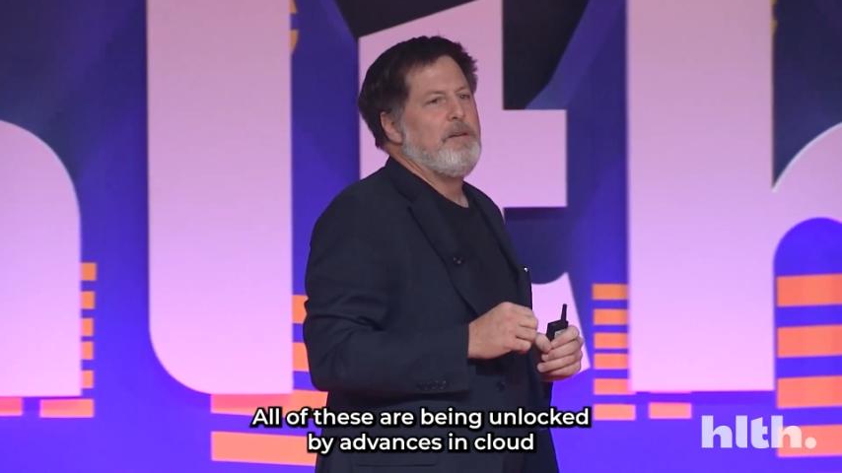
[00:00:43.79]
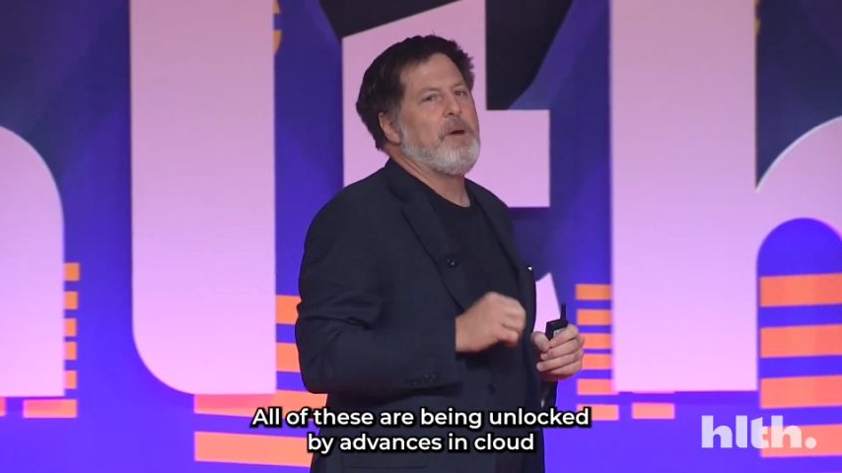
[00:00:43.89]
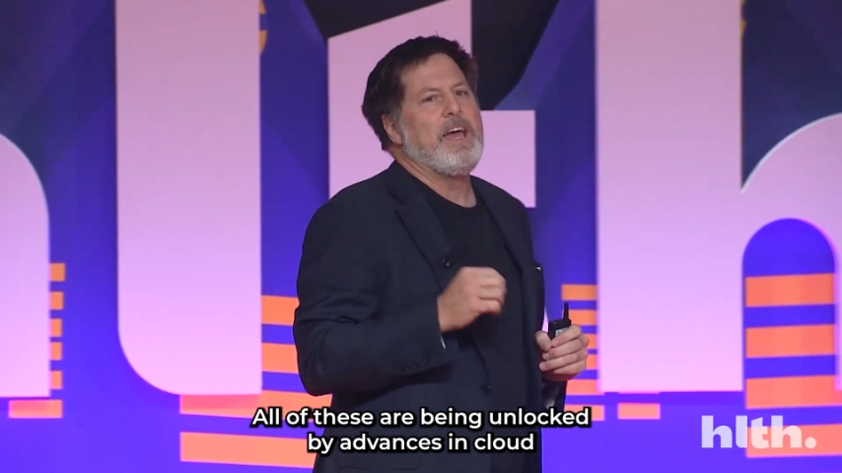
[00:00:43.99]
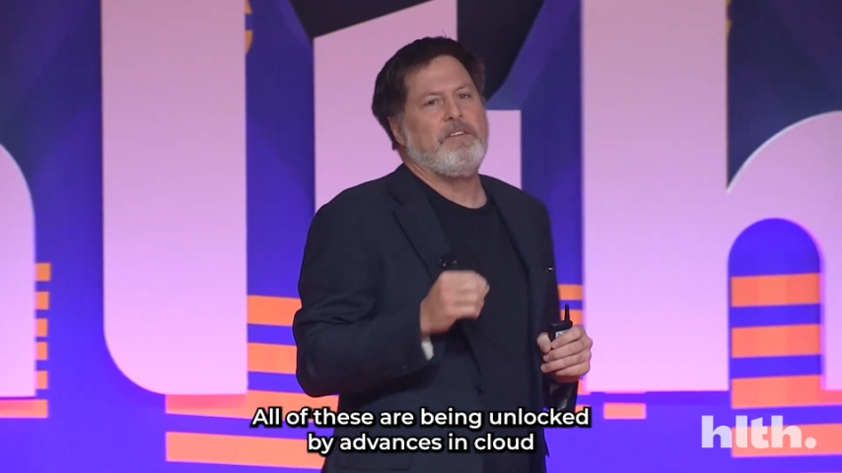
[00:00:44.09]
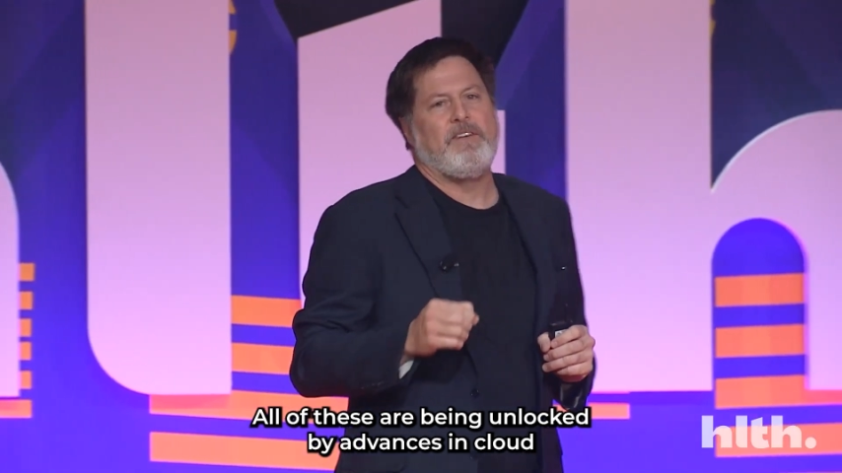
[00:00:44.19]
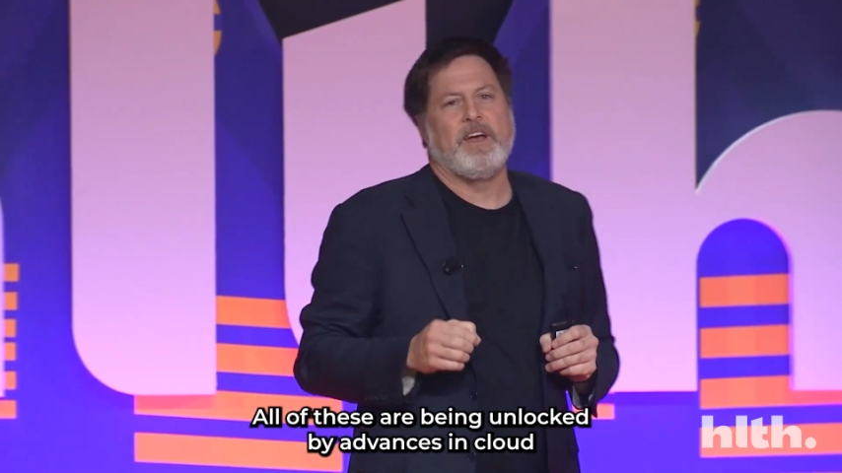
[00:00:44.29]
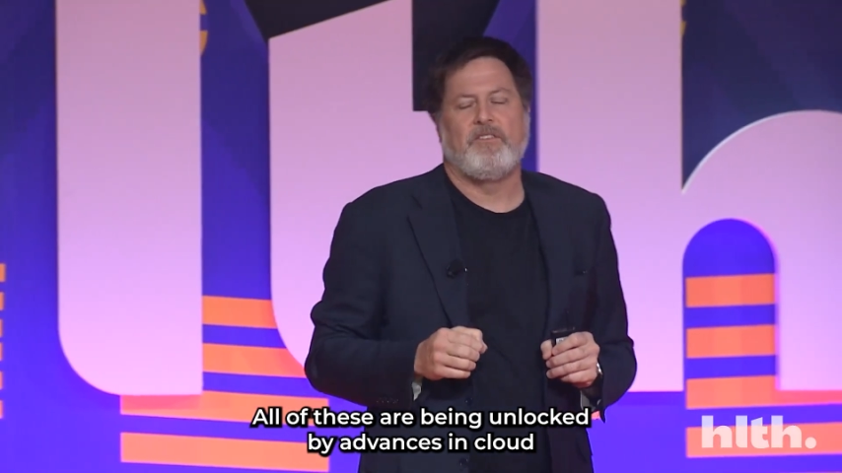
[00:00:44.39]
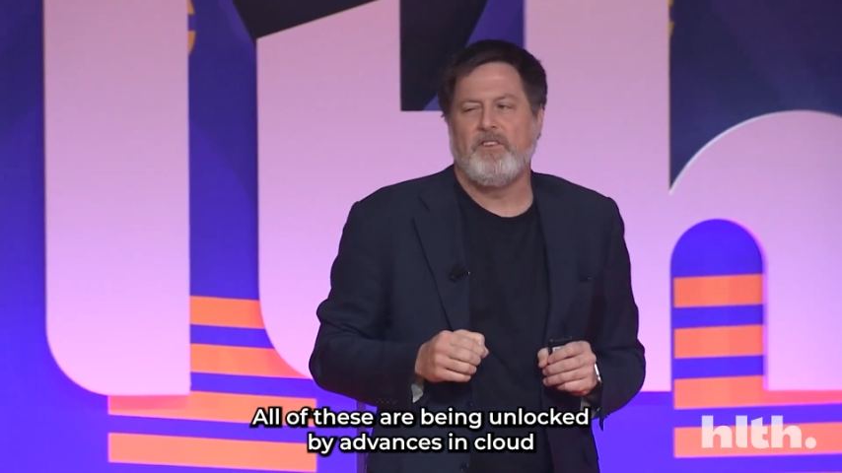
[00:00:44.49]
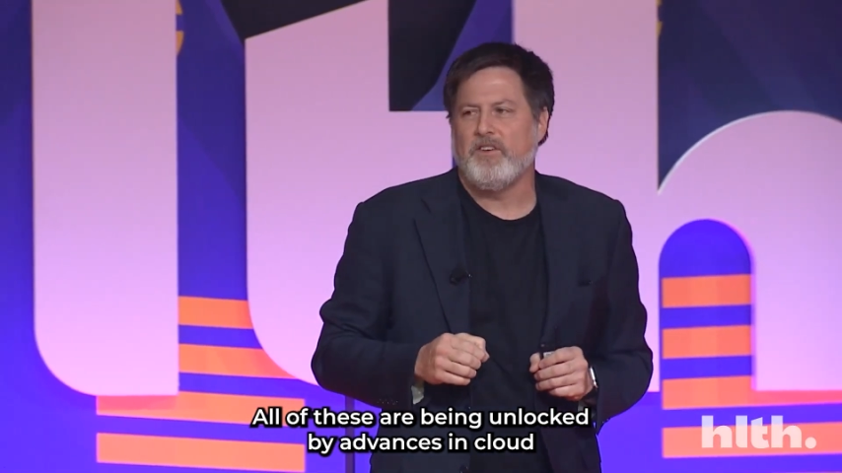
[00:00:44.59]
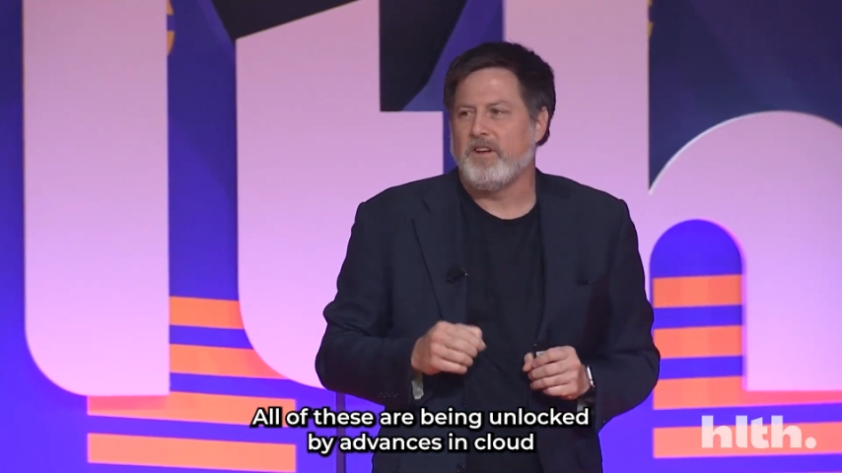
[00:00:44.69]
by
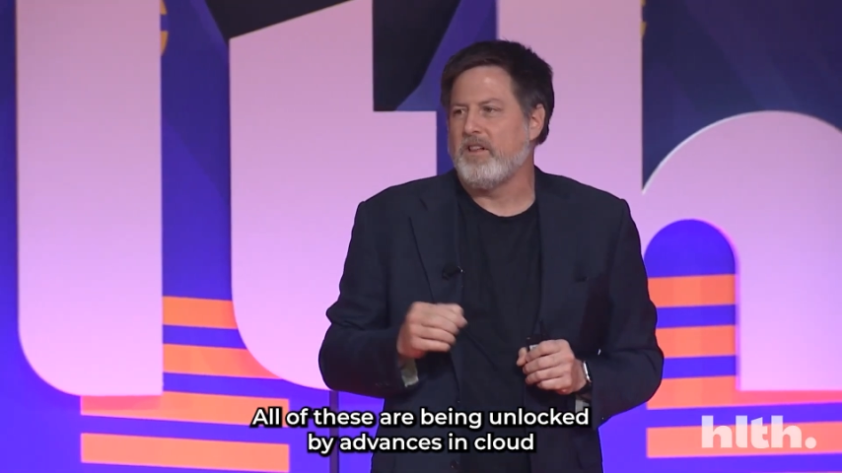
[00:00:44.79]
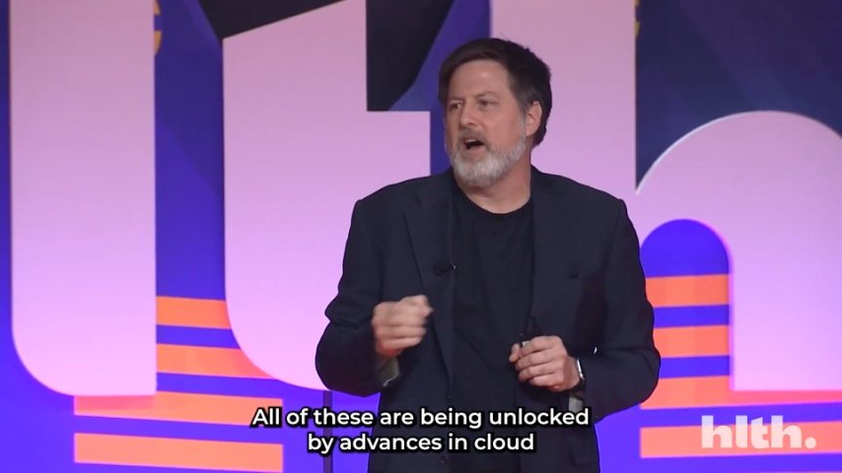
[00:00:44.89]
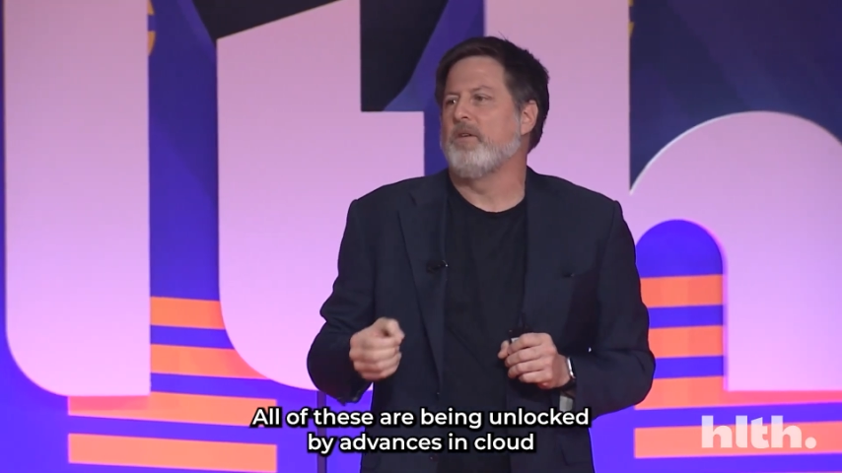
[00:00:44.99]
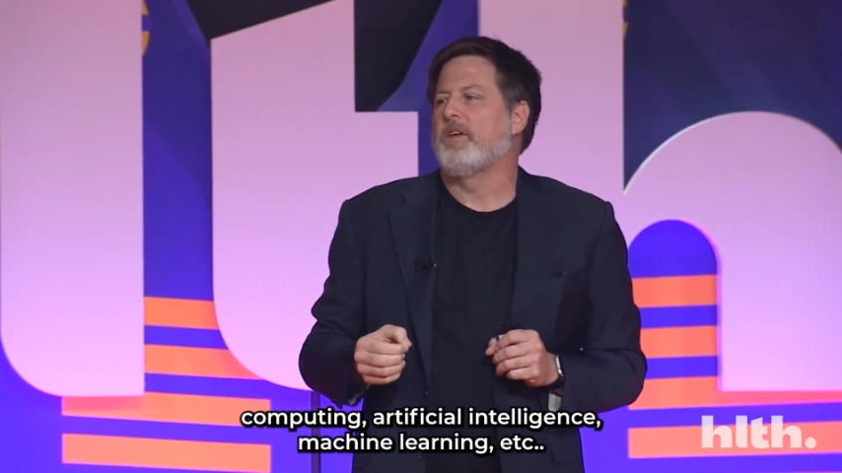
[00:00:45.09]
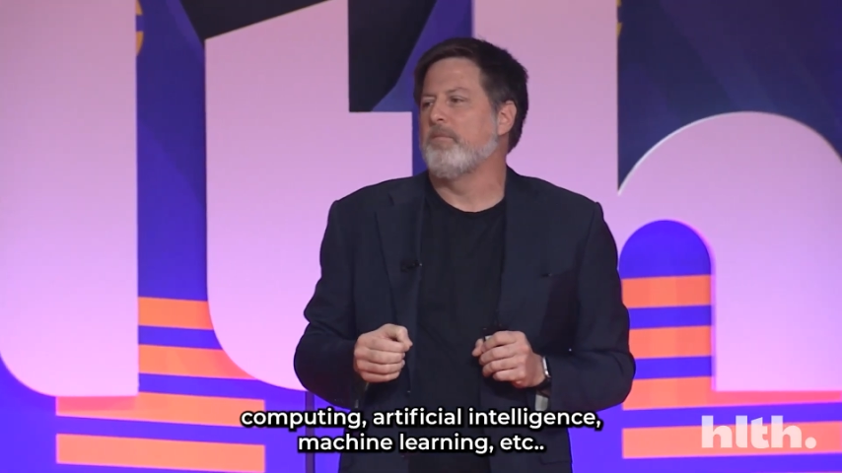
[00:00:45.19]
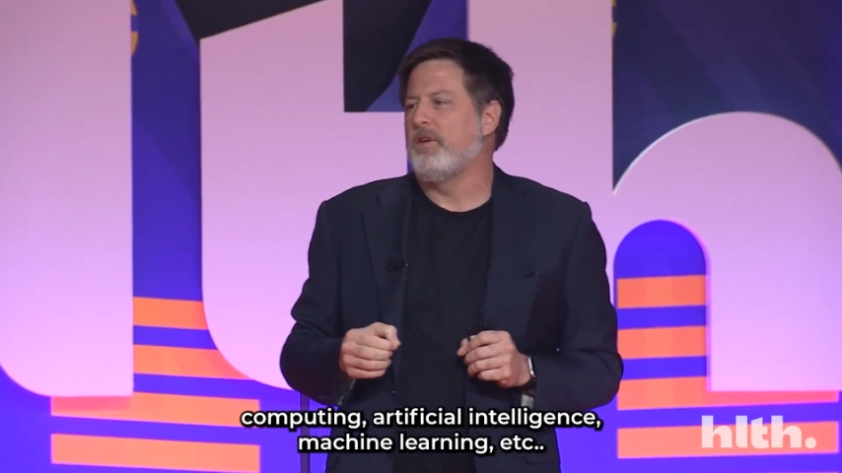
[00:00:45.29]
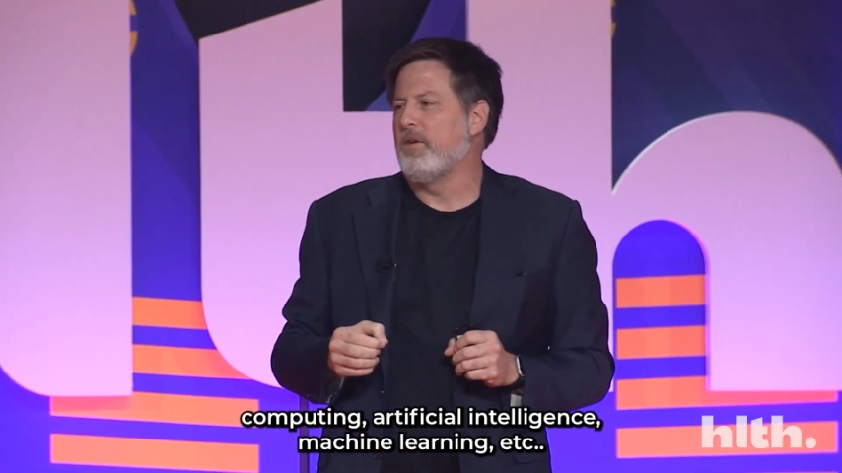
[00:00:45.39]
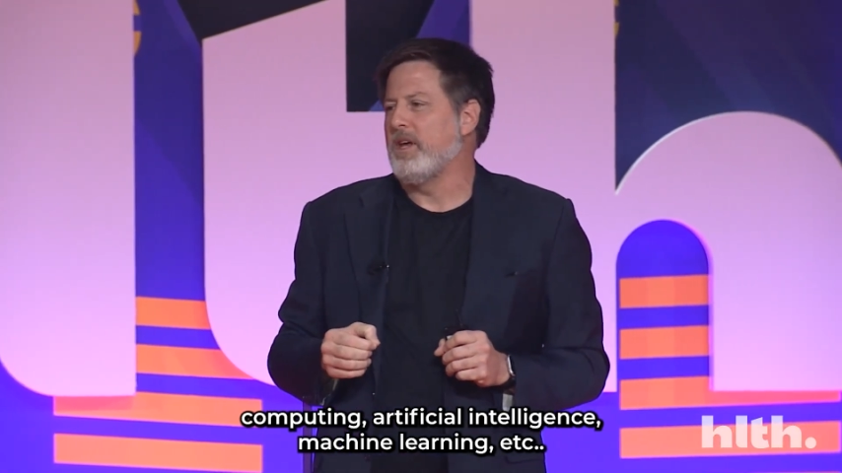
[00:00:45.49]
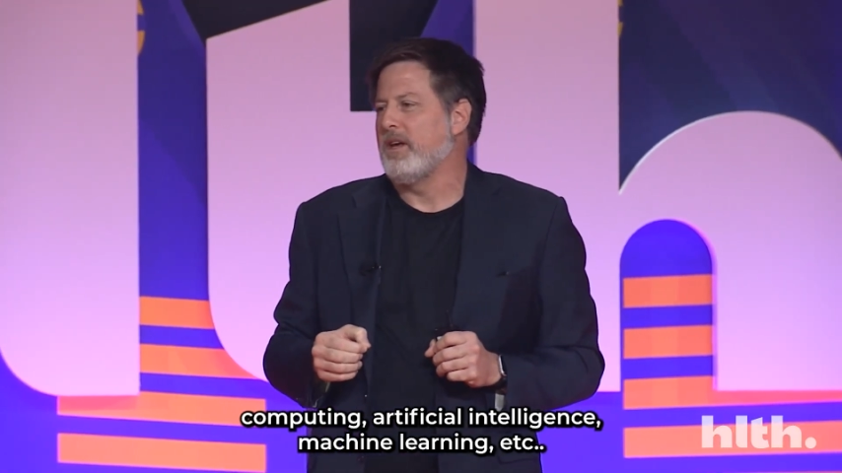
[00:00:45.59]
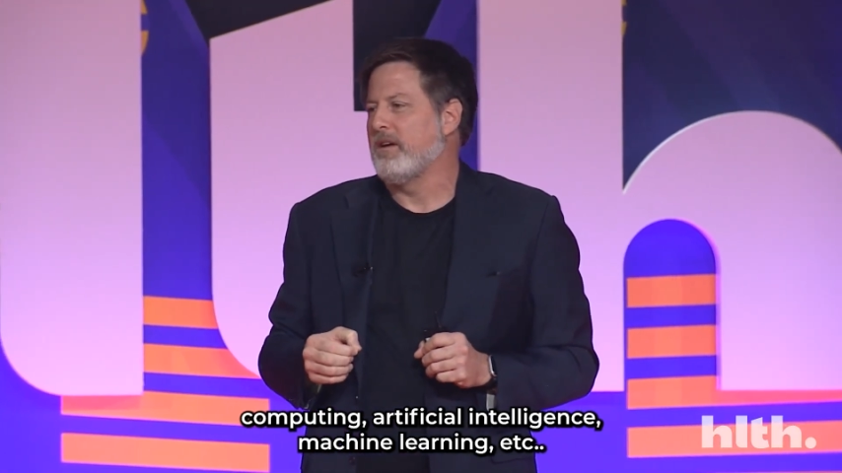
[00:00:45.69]
advances in cloud
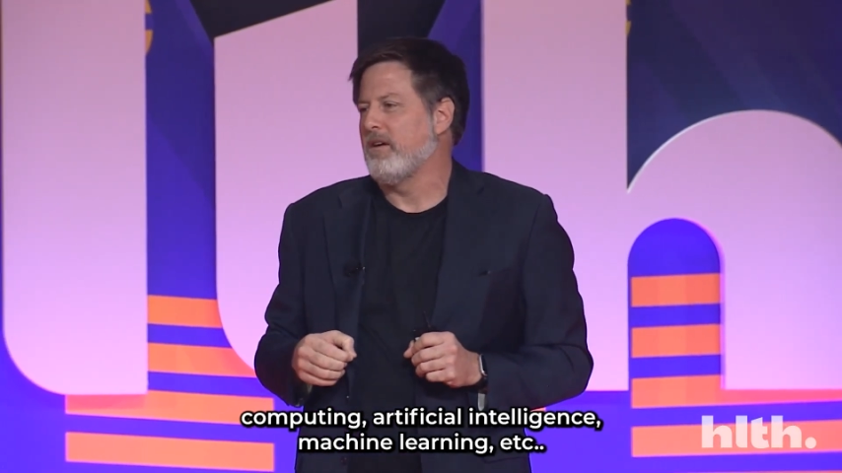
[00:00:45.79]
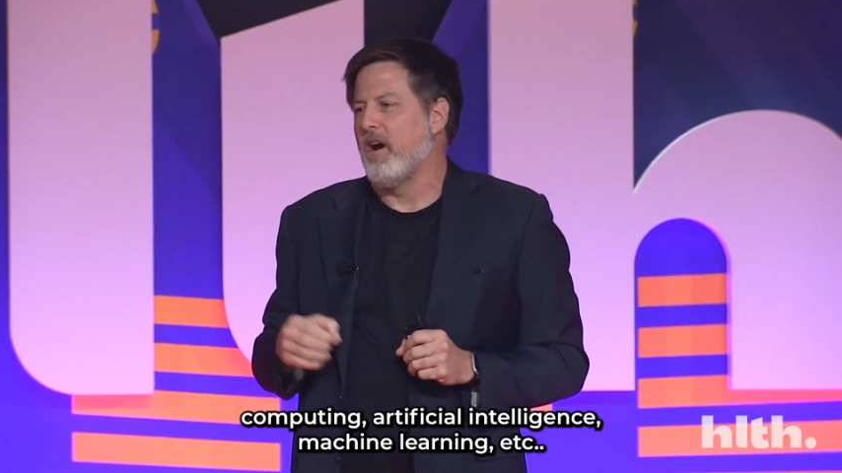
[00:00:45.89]
computing,